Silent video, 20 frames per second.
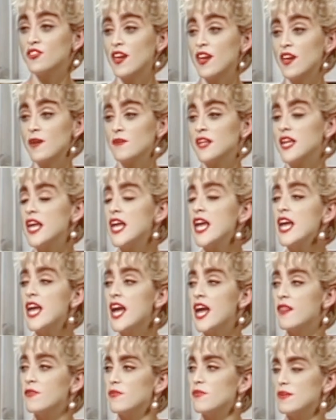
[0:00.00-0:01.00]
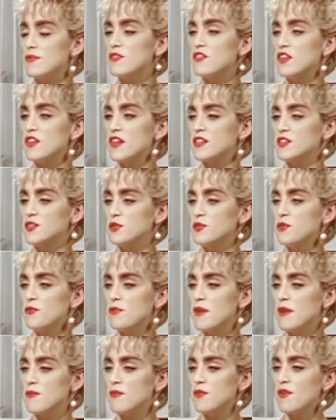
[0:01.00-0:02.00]
all the time, and the people that I do
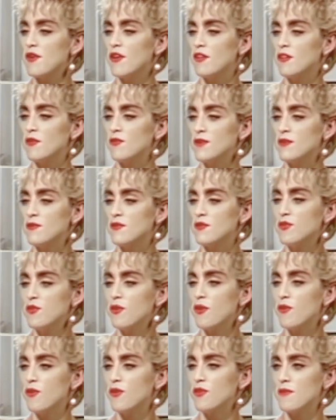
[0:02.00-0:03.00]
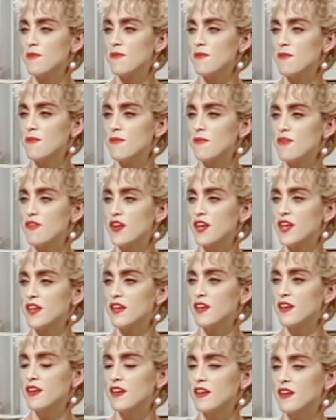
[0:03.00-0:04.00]
remember are the people who are worth
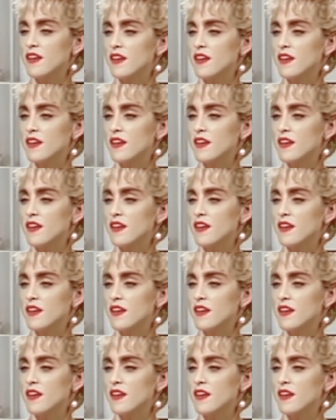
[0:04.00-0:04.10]
remembering.